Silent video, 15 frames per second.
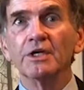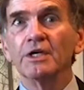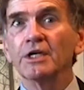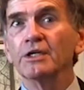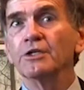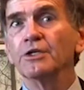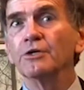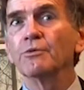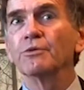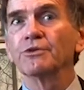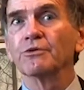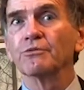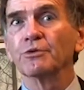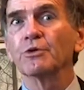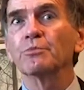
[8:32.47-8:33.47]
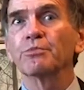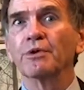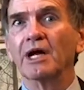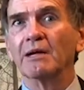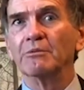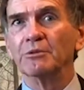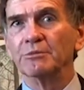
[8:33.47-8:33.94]
and deal with the real
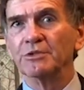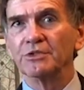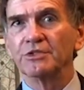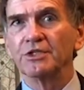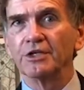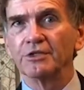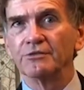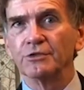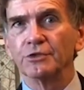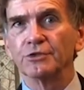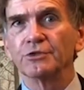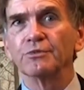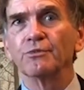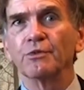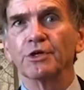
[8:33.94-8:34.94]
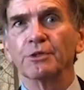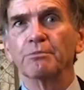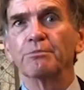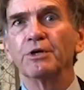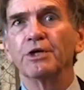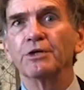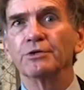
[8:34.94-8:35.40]
problem instead of just what
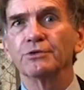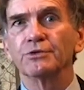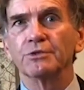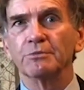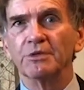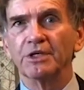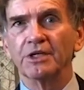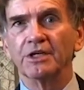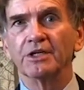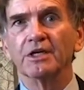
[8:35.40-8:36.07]
appears to be